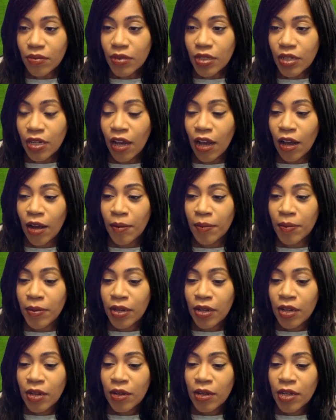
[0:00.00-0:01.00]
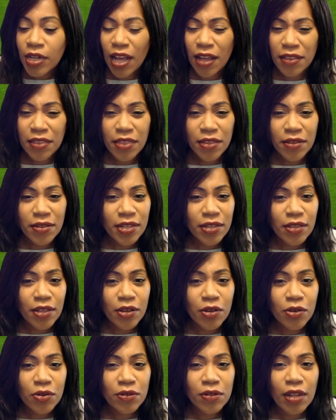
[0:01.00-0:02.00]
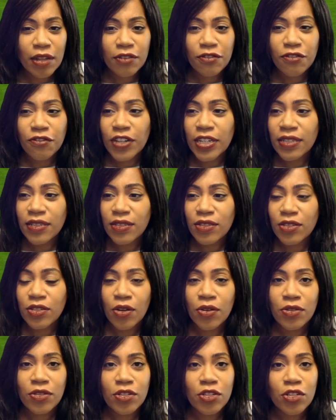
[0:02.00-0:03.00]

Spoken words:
I think they're called like flint stones,